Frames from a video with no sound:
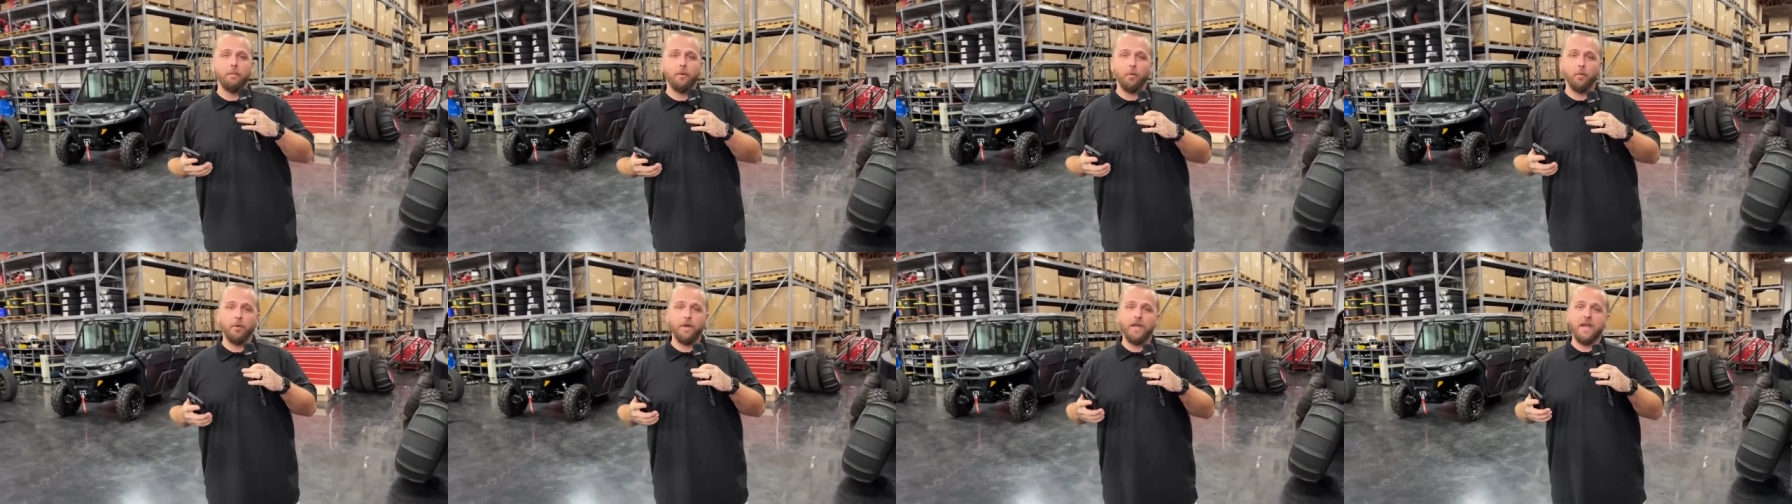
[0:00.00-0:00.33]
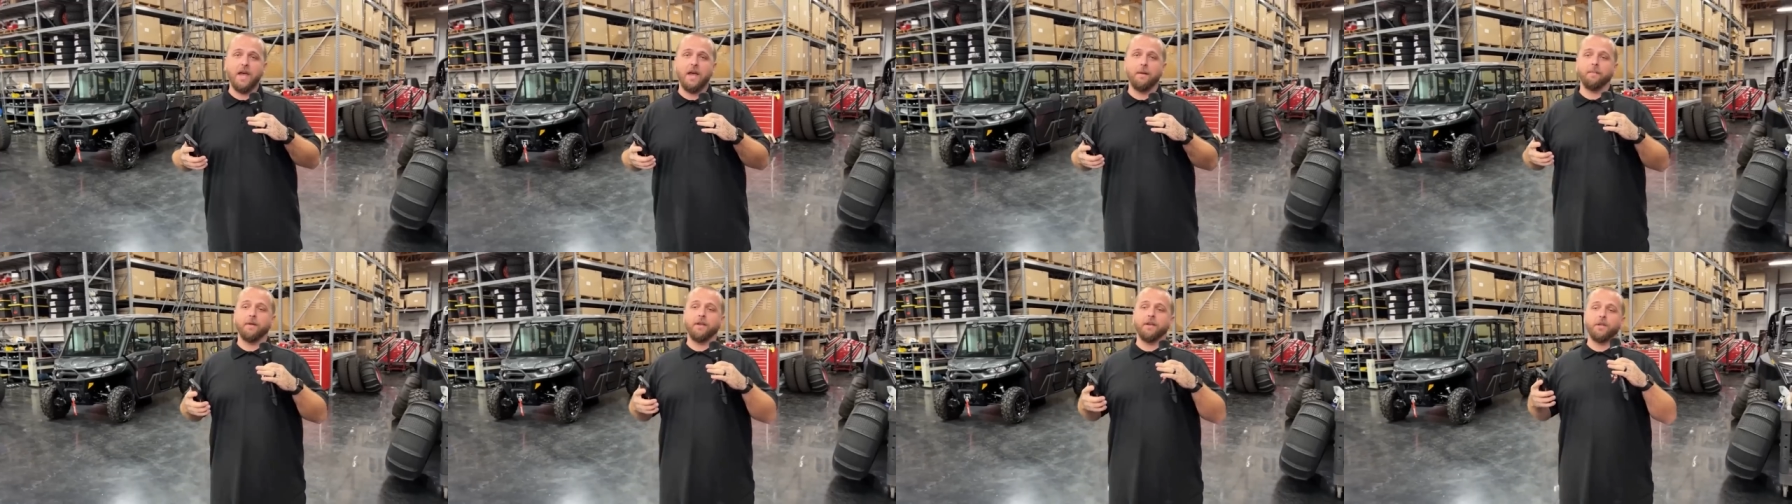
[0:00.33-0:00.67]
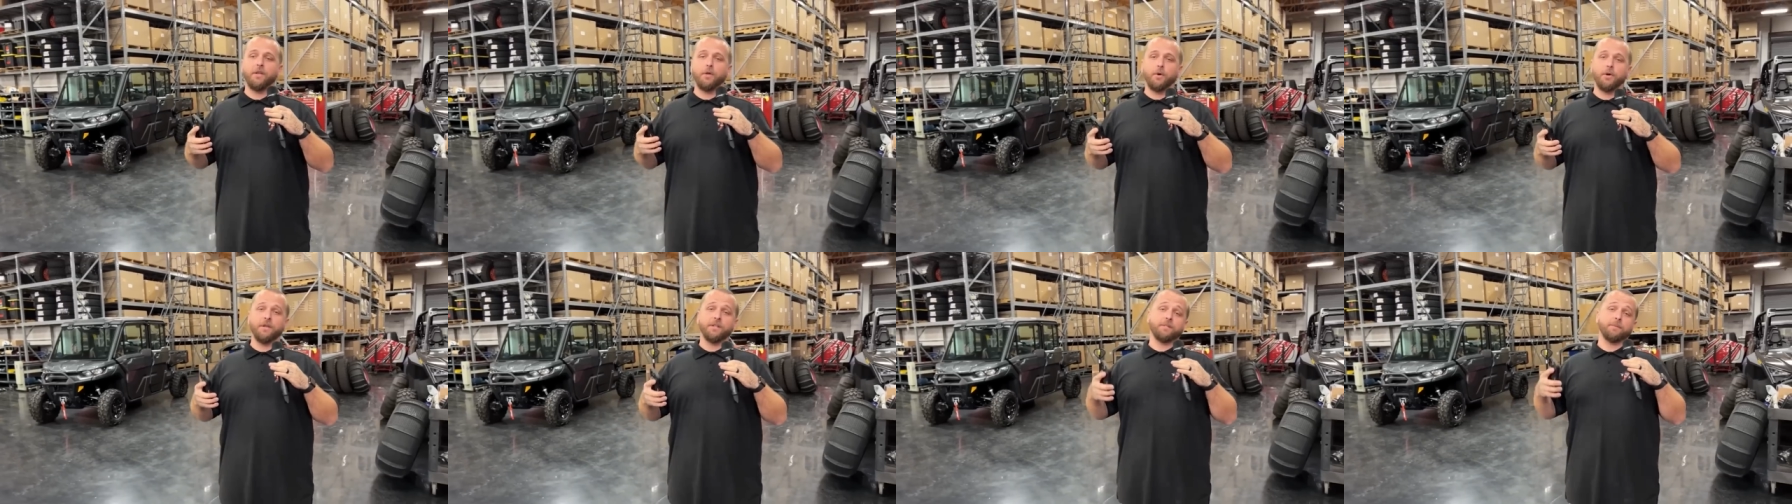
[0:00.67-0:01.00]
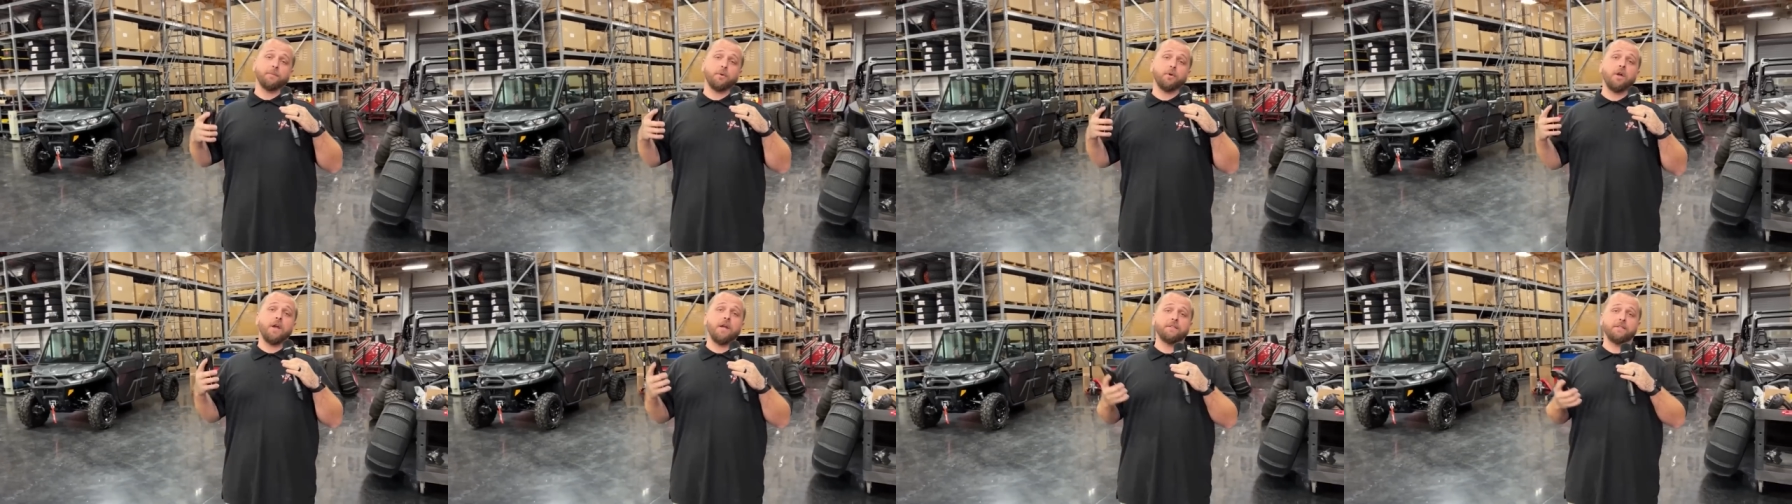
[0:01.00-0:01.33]
but we have been doing
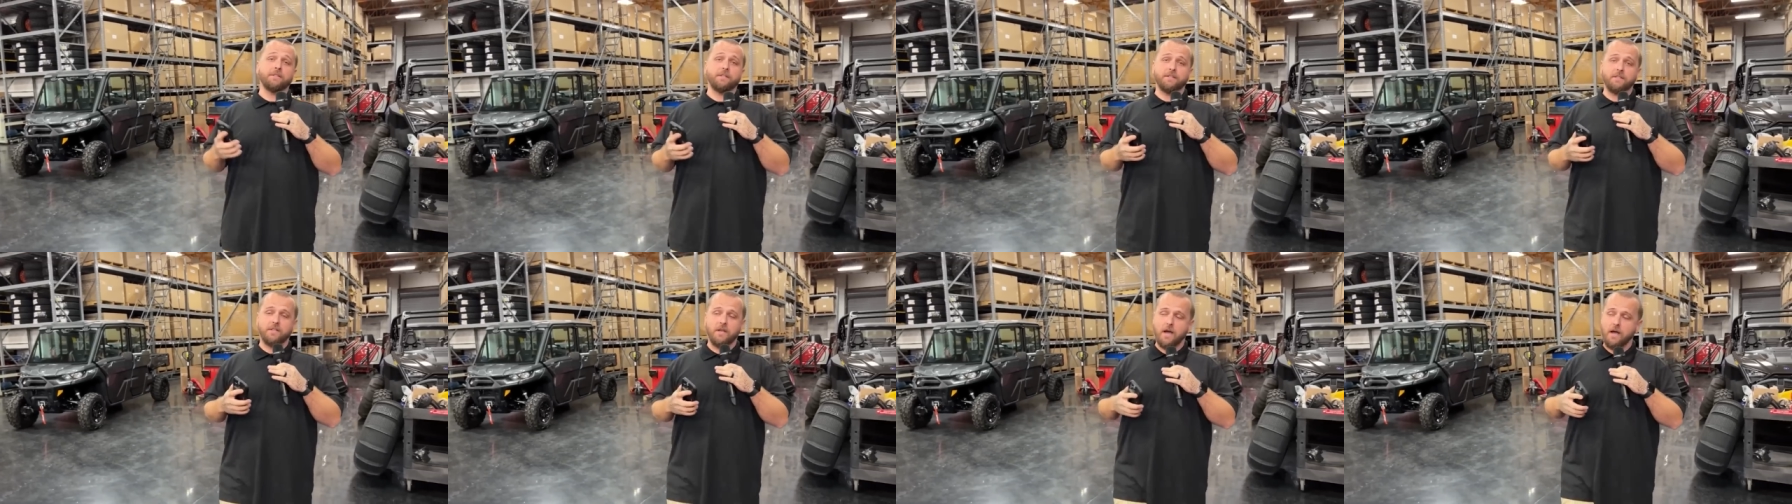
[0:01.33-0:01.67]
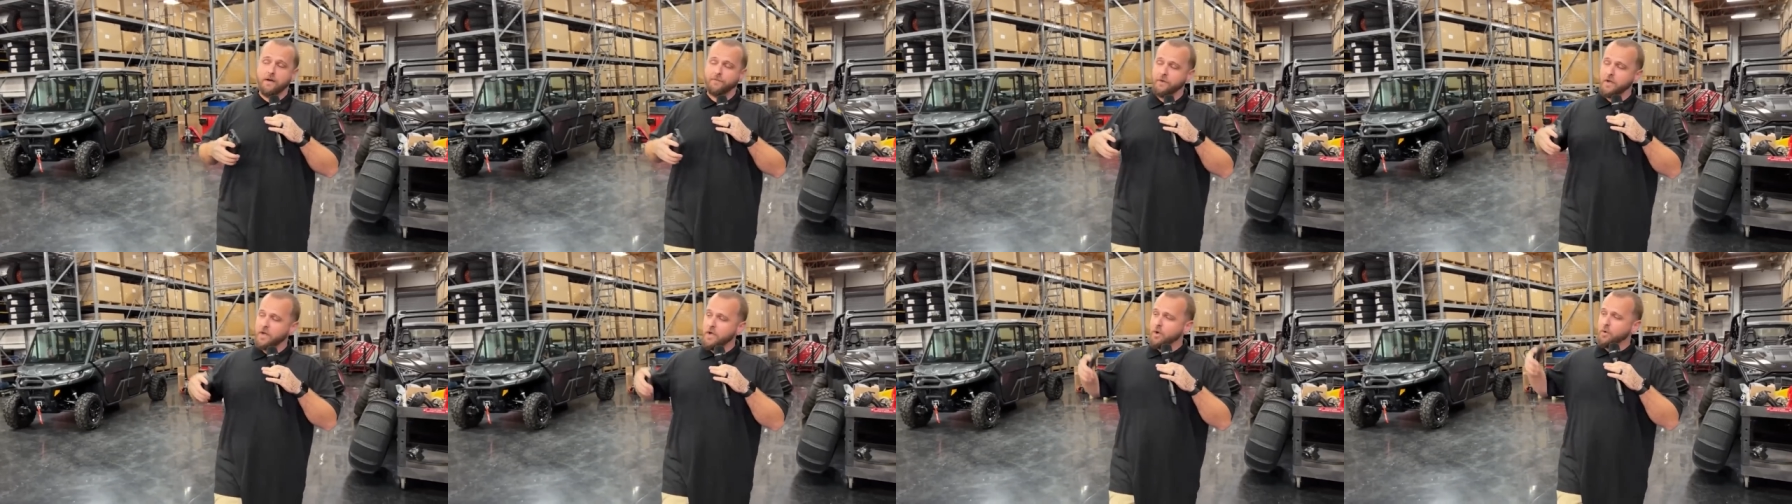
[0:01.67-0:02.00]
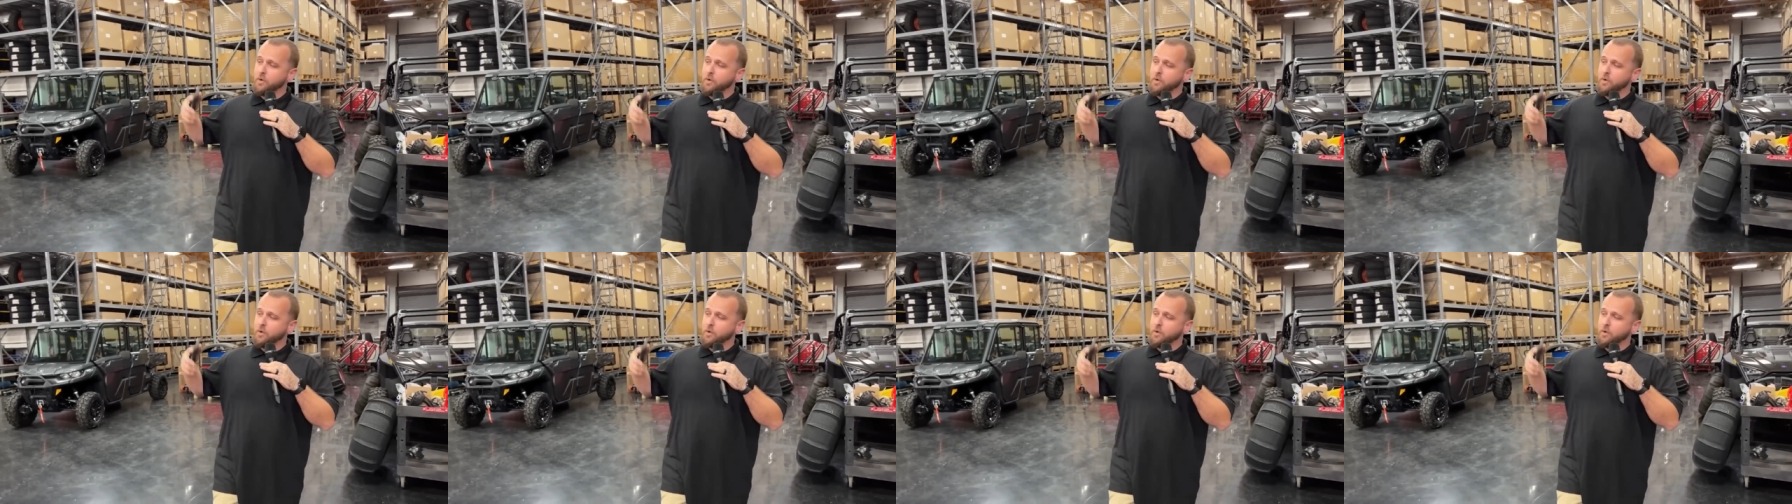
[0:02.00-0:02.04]
some crazy stuff.